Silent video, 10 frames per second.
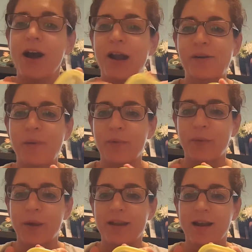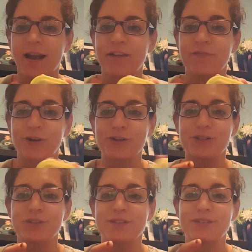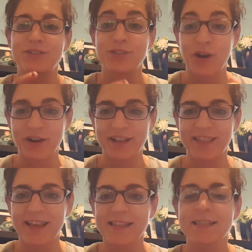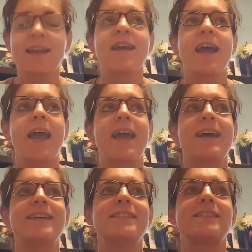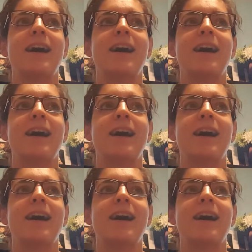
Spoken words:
I remember when I first started this, and